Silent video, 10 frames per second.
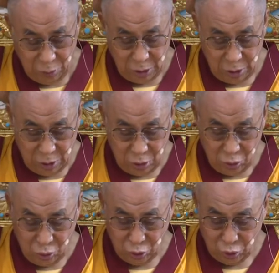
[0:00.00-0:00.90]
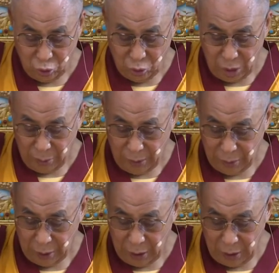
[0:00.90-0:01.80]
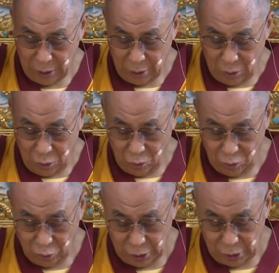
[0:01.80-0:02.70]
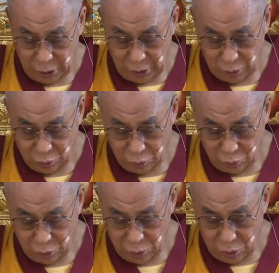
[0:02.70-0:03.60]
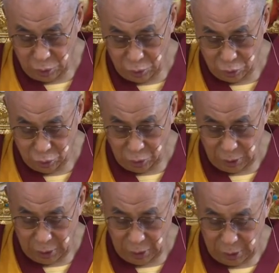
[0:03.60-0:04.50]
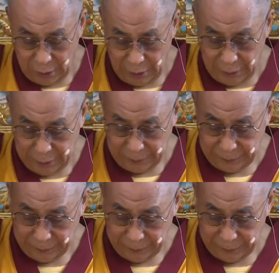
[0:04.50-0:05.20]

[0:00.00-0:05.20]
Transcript: factors of 6 constituents: earth, water, fire, air, space, and consciousness.